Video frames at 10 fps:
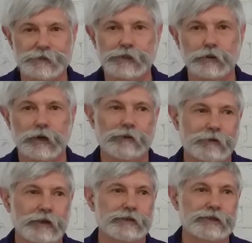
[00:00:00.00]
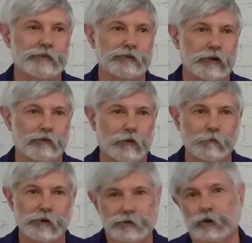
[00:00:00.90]
see you have kids that are
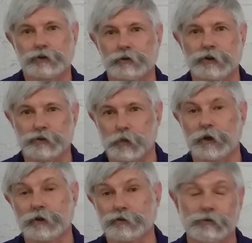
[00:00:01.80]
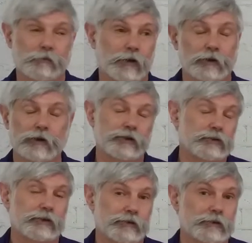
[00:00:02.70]
from this country as well as from other
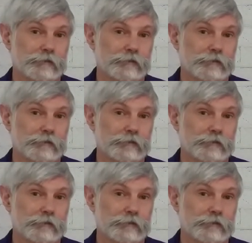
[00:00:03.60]
countries.